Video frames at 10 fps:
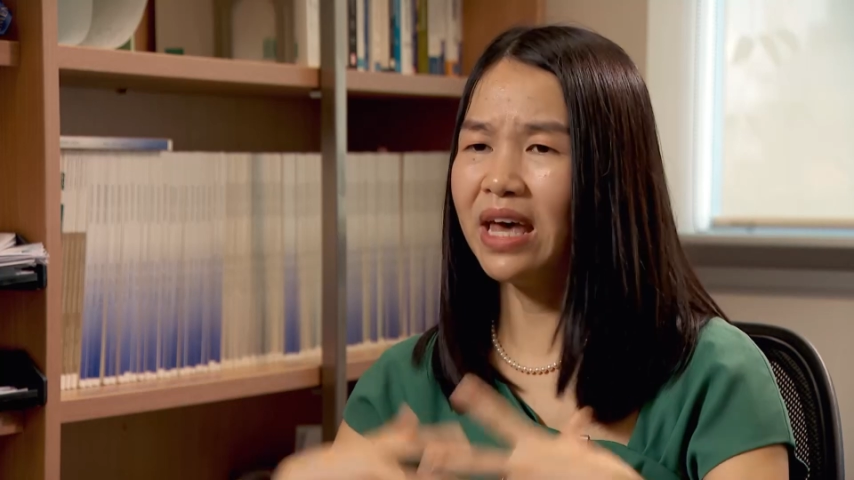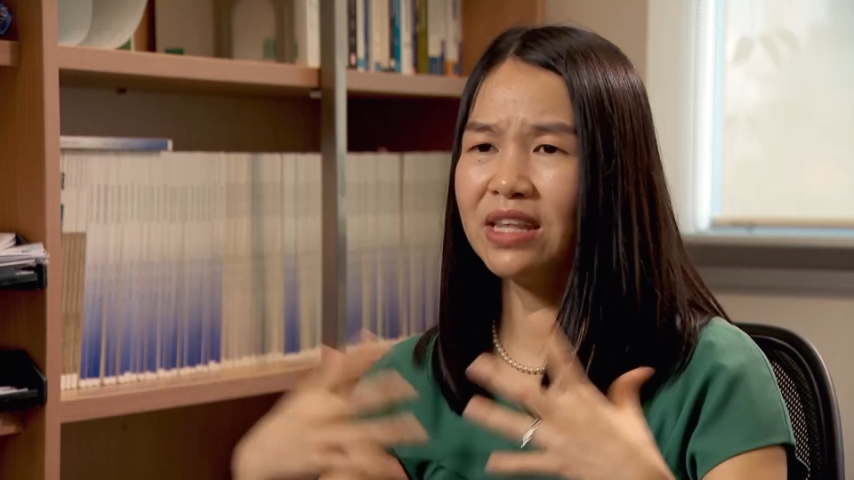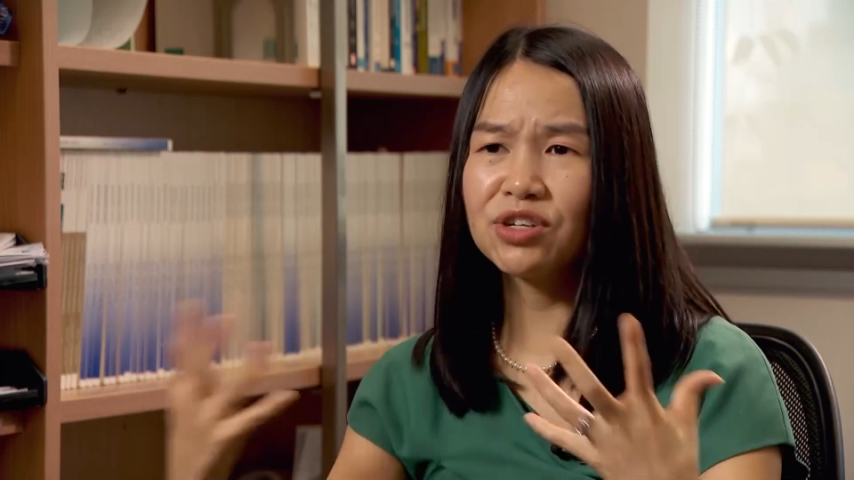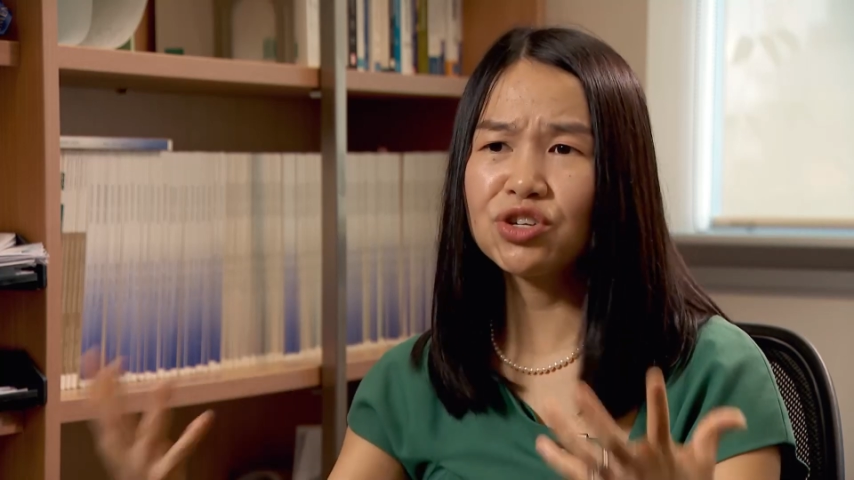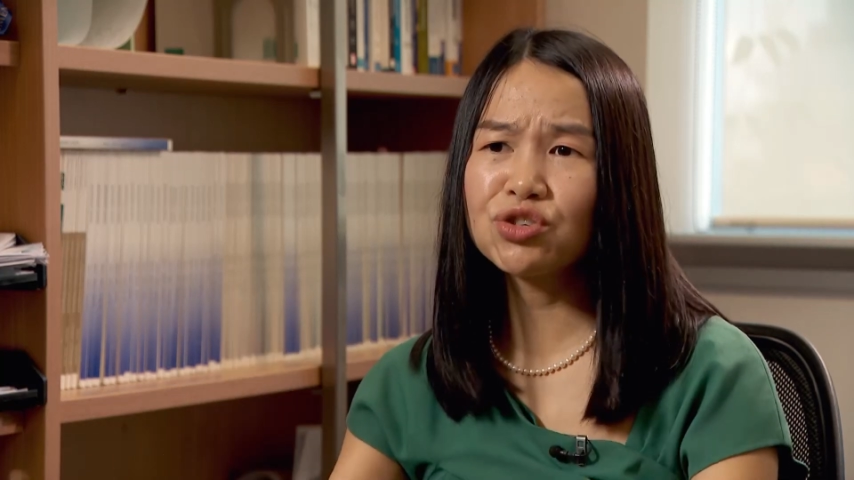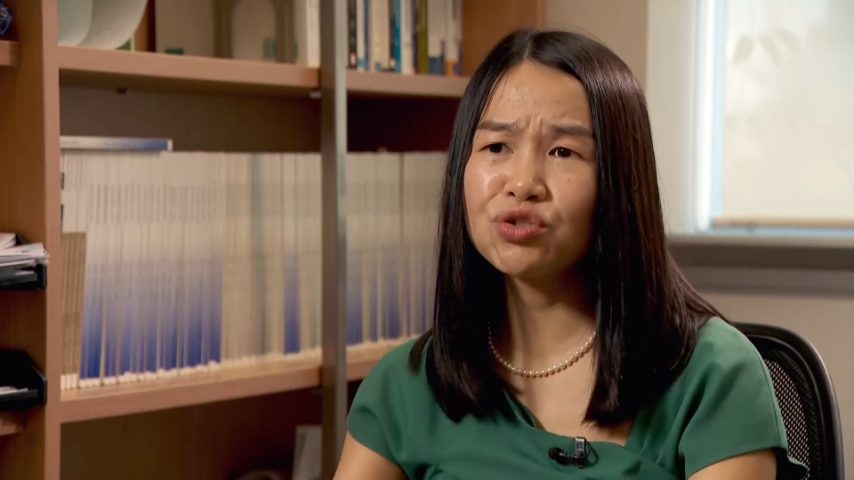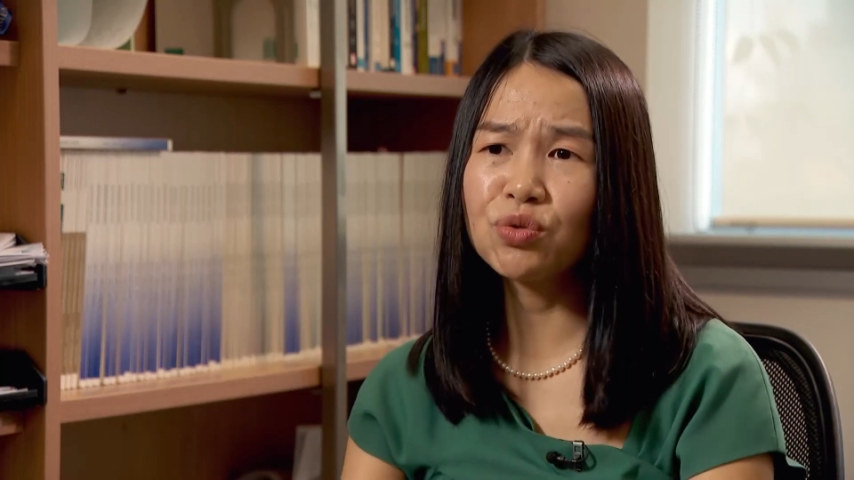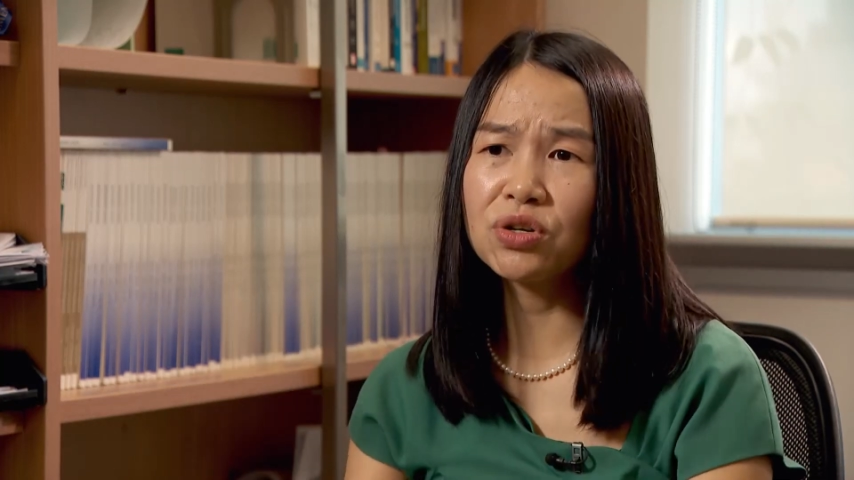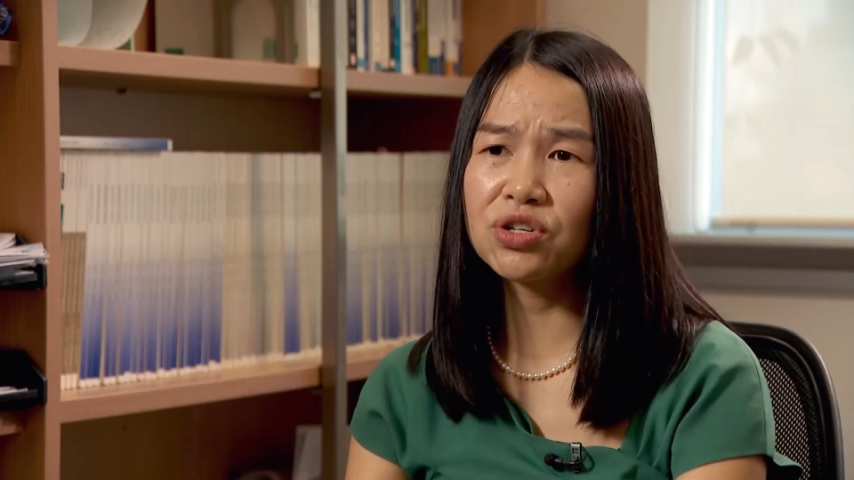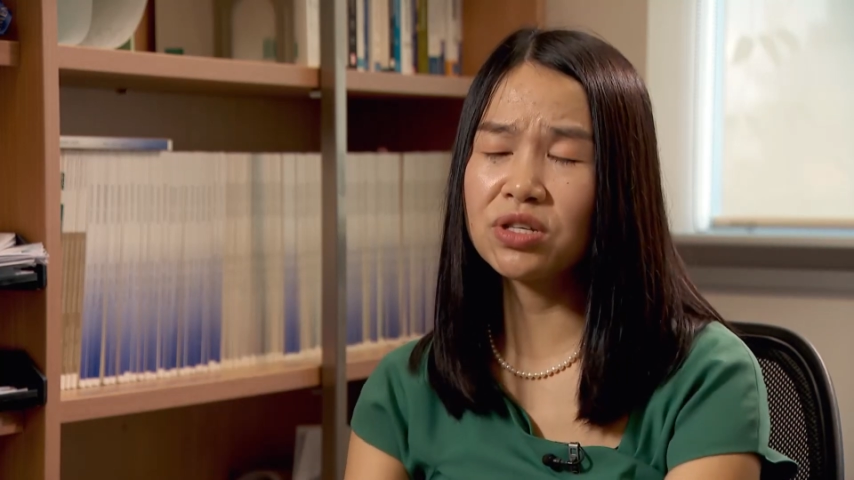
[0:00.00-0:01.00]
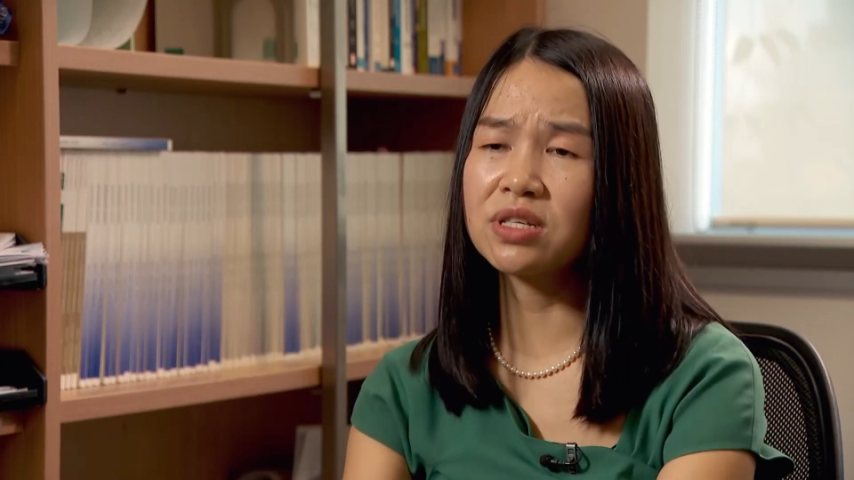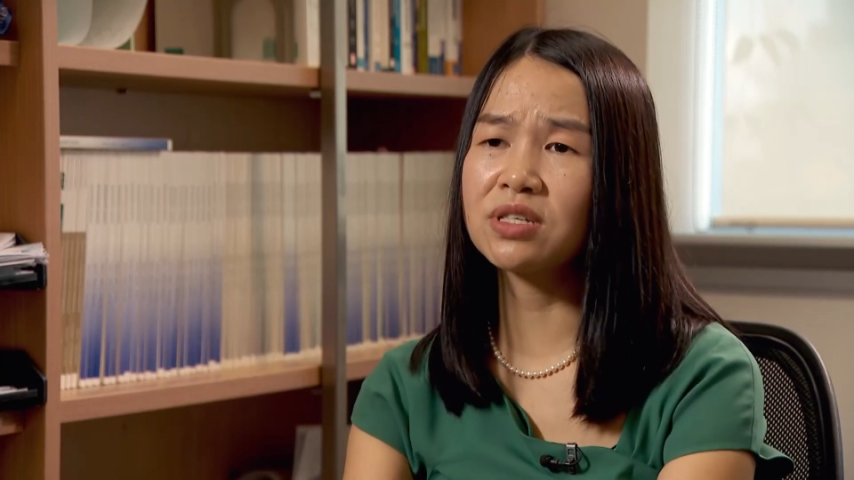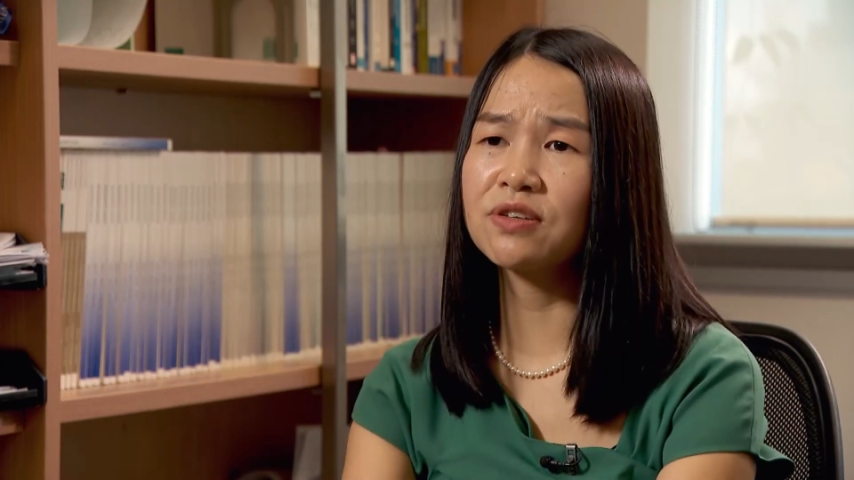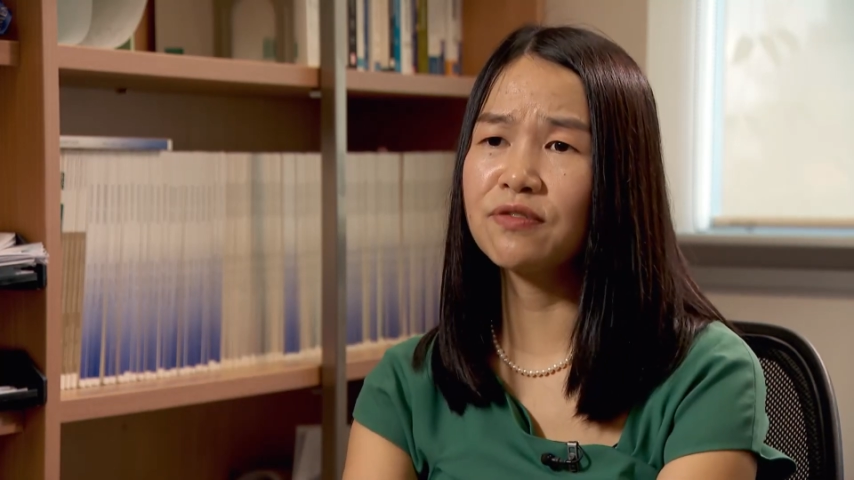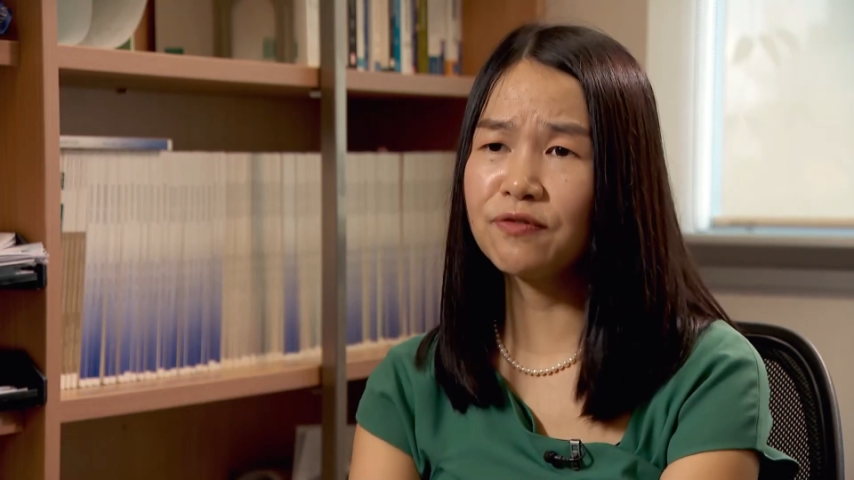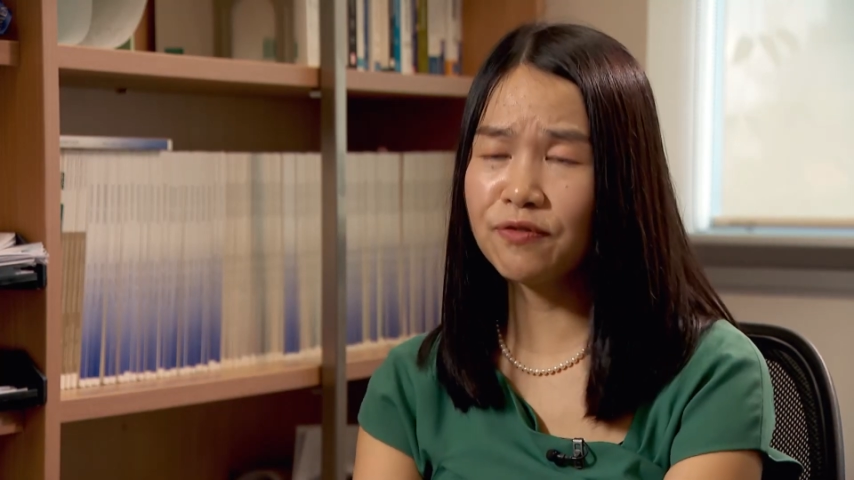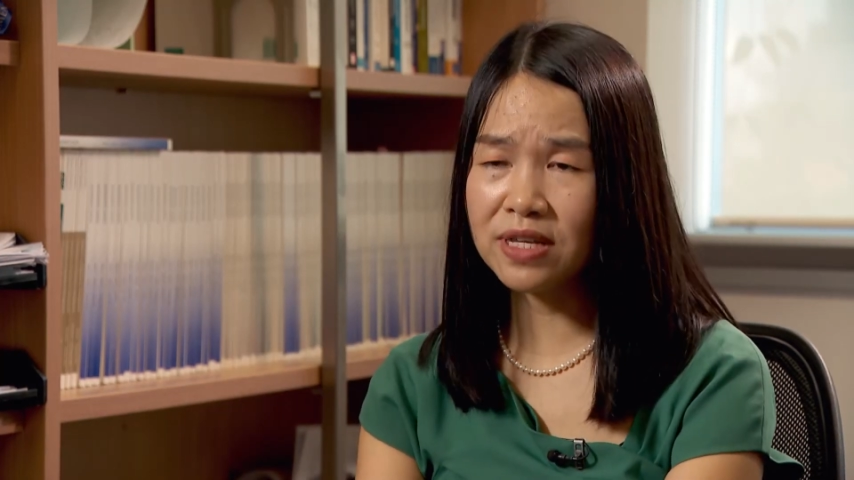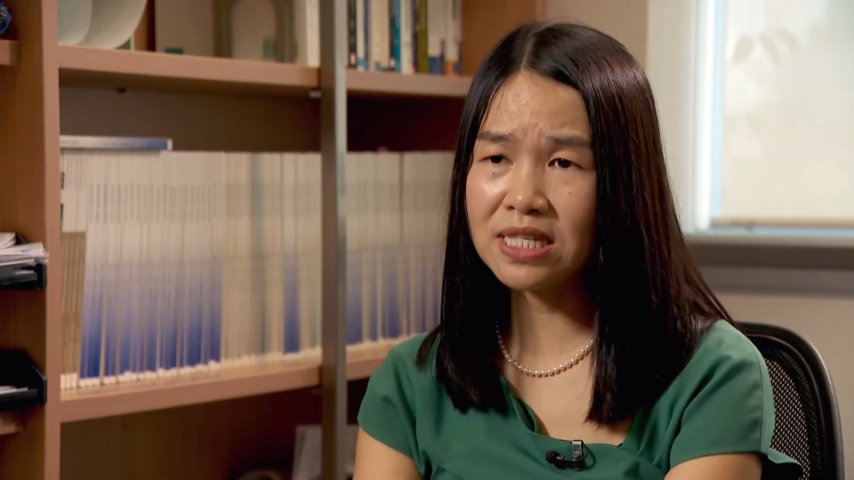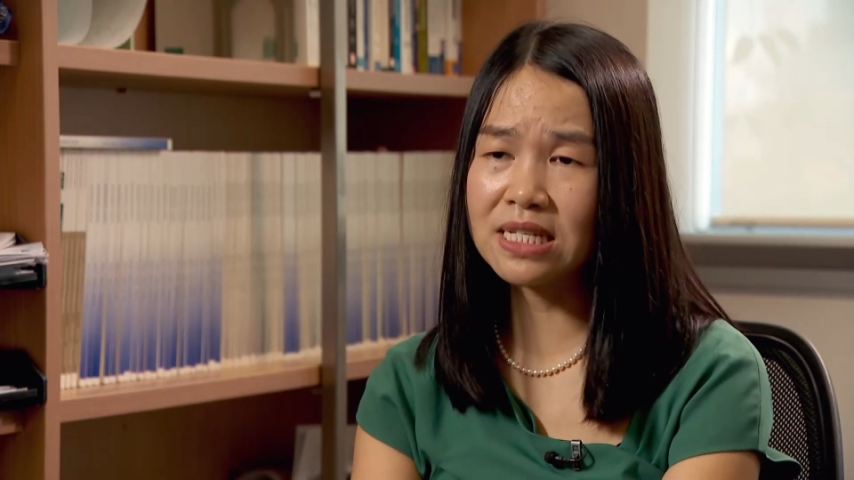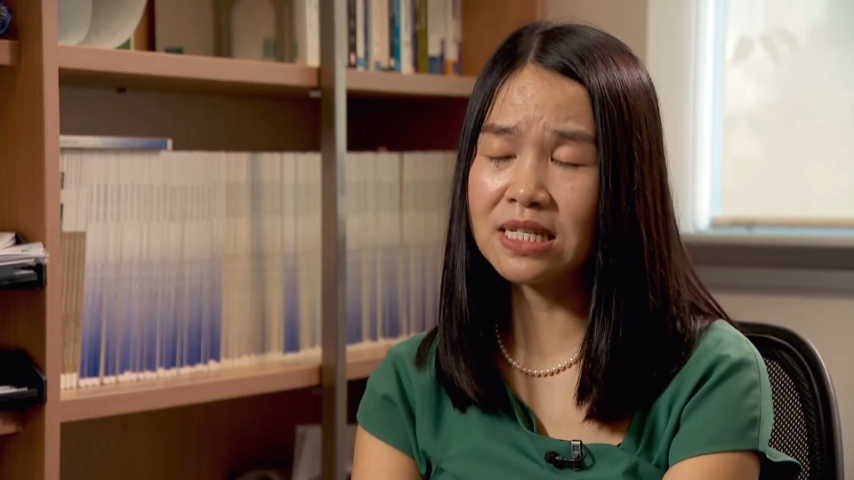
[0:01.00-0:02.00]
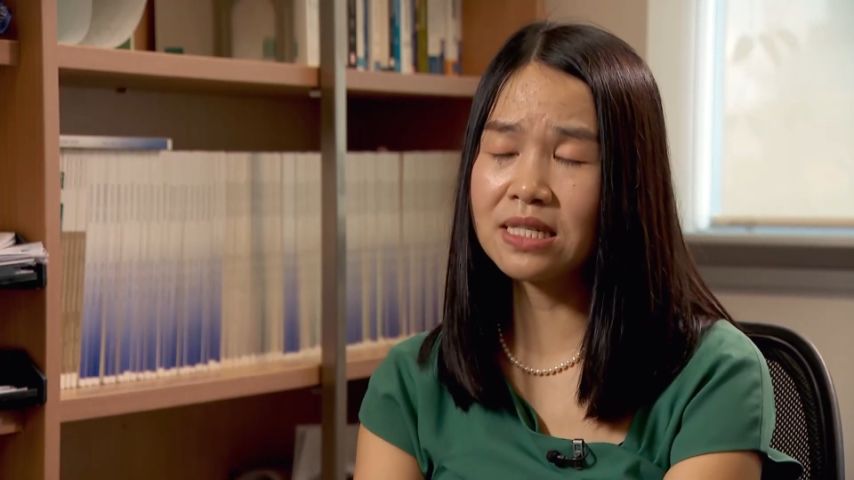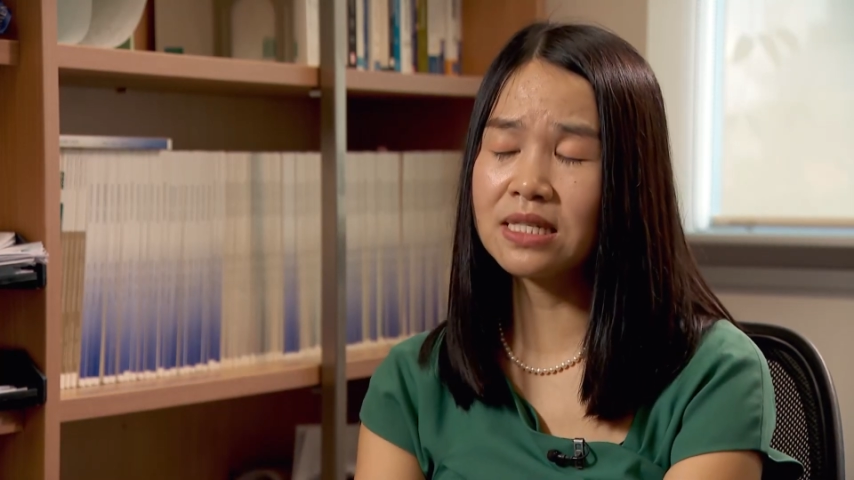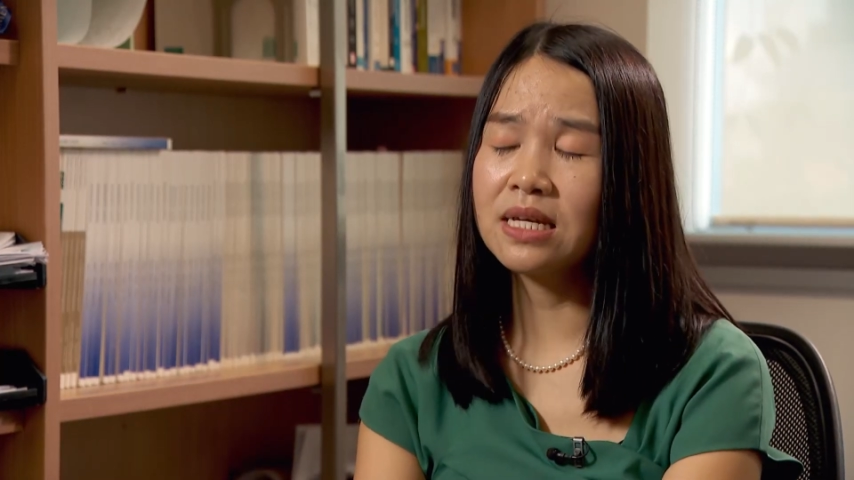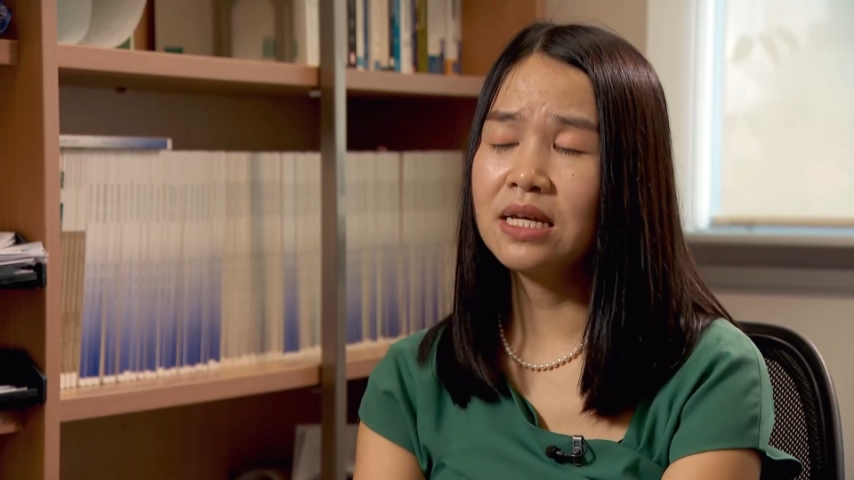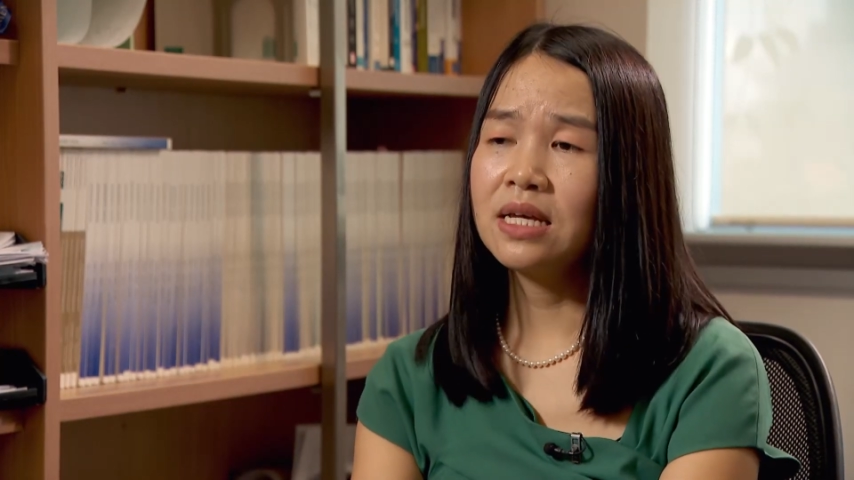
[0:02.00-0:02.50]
energy storage system, for instance,